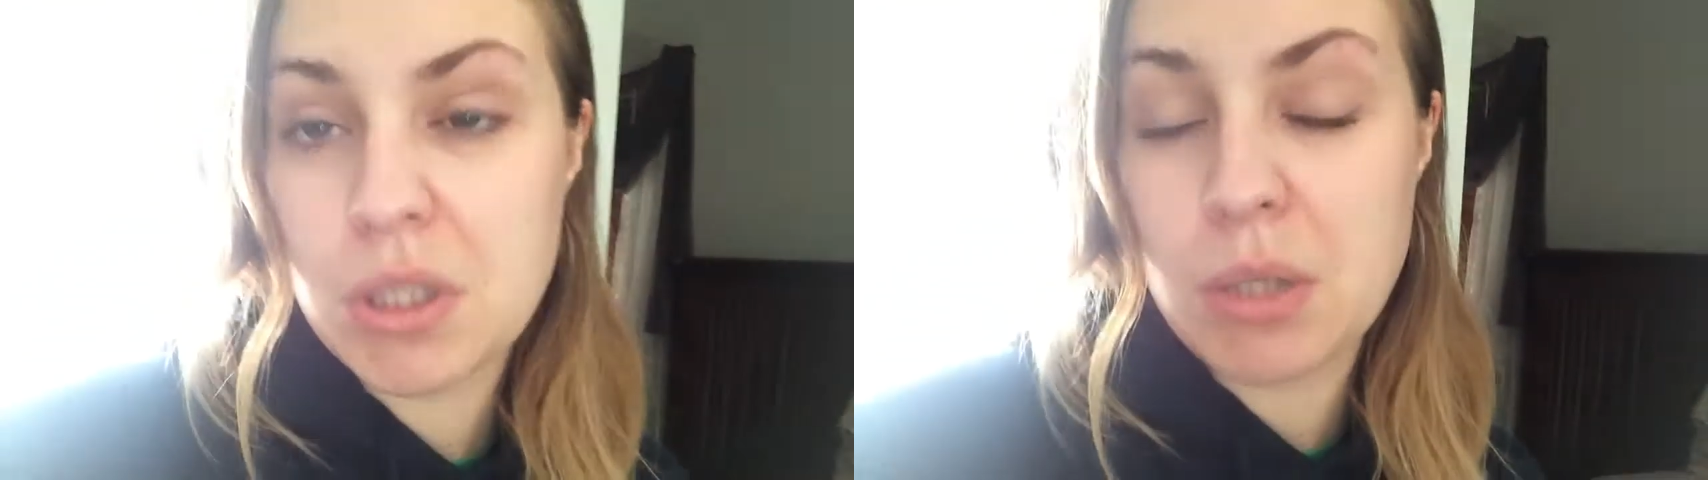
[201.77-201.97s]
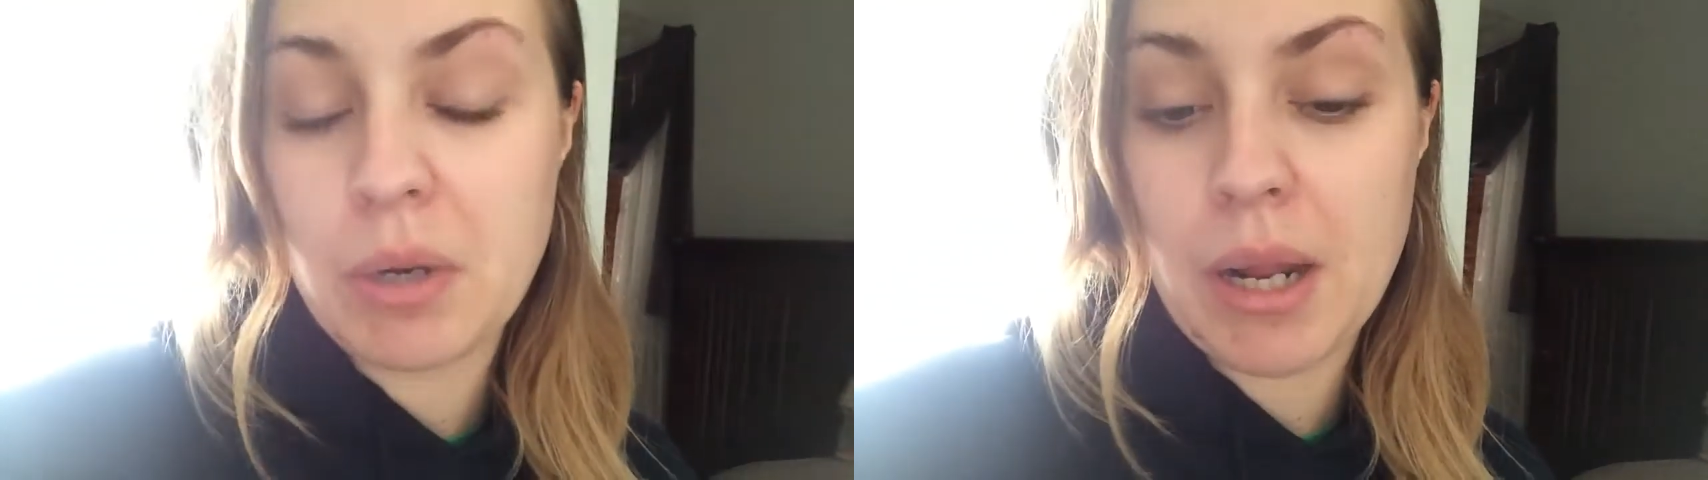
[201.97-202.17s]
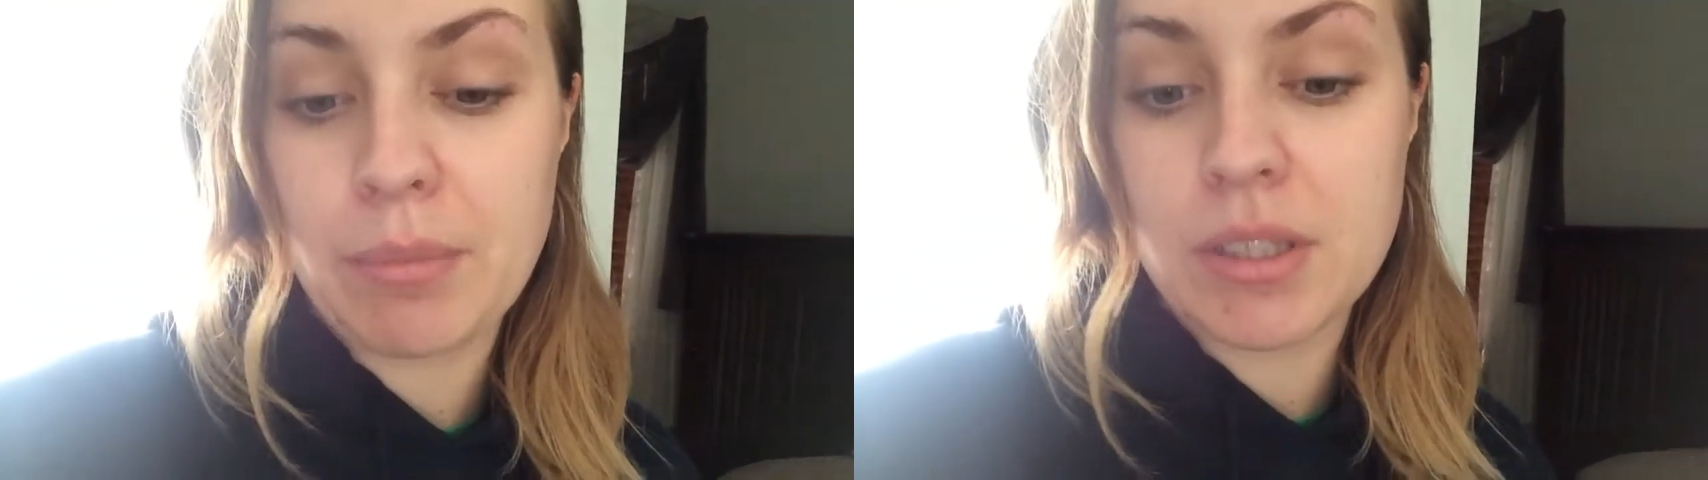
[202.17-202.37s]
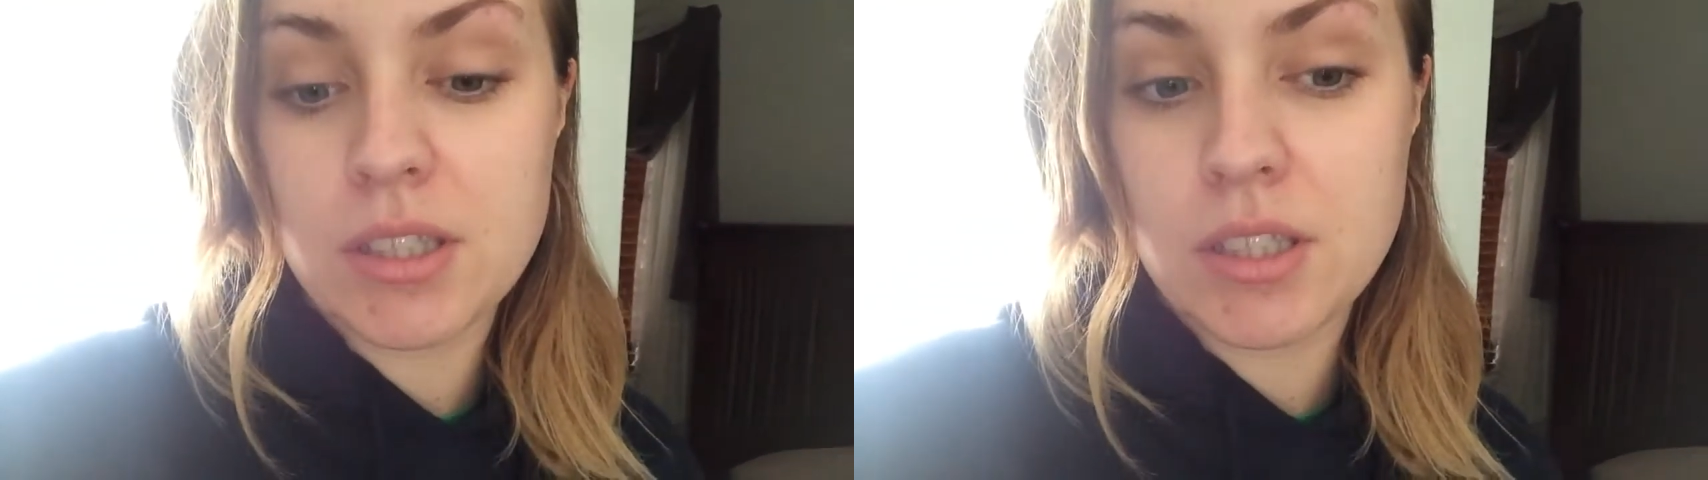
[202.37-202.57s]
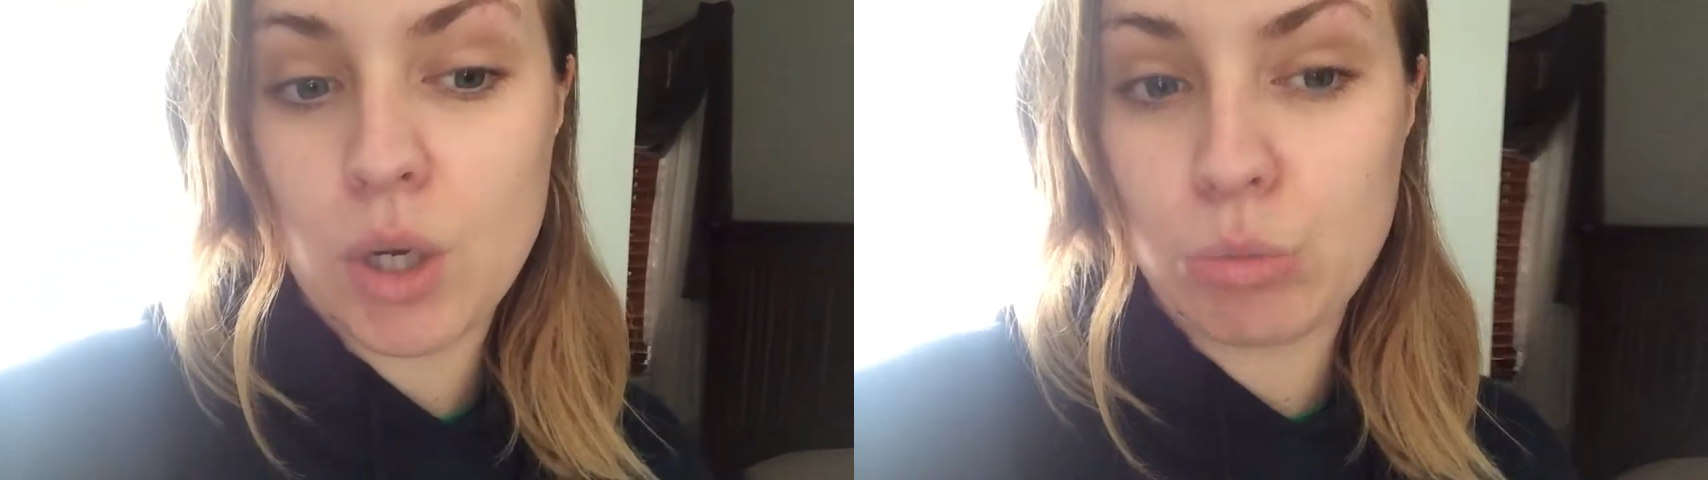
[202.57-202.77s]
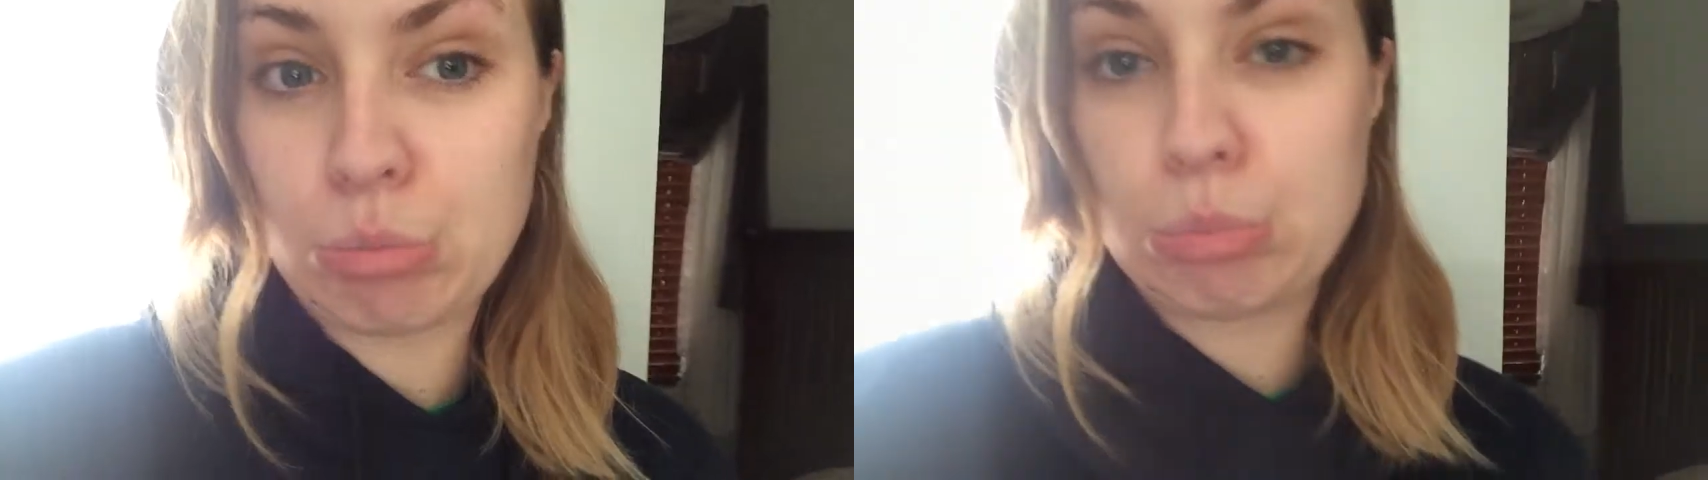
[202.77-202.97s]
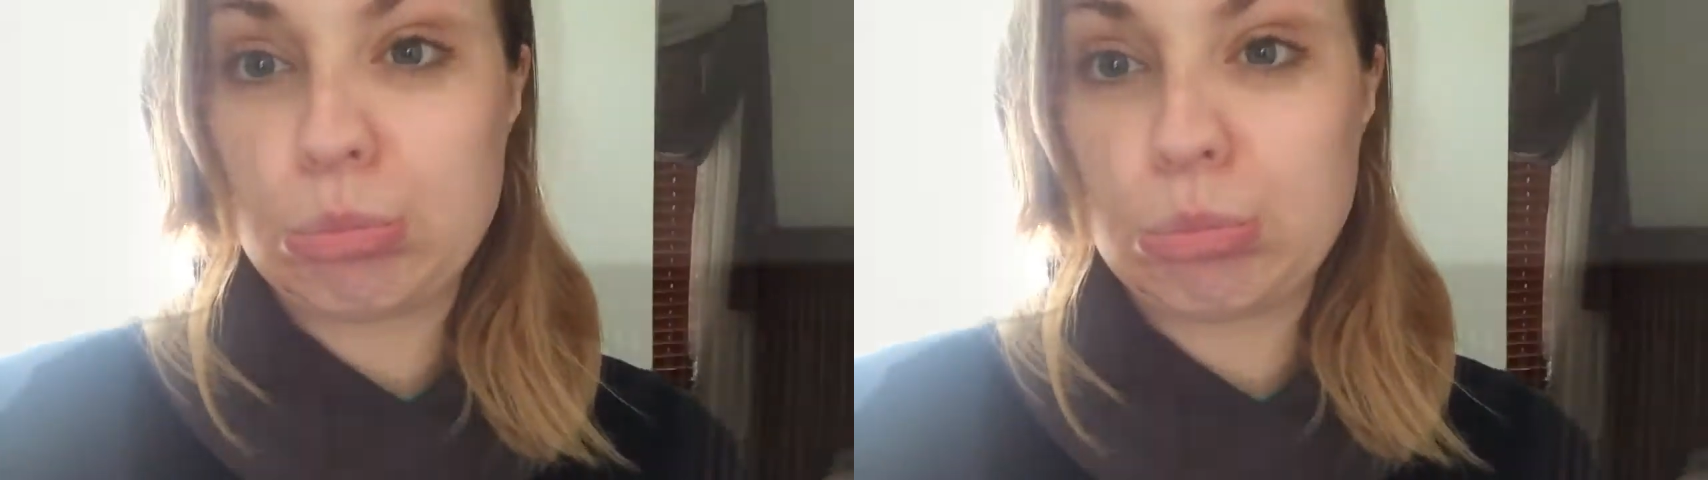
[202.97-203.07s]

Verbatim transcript: we'll see what happens. So,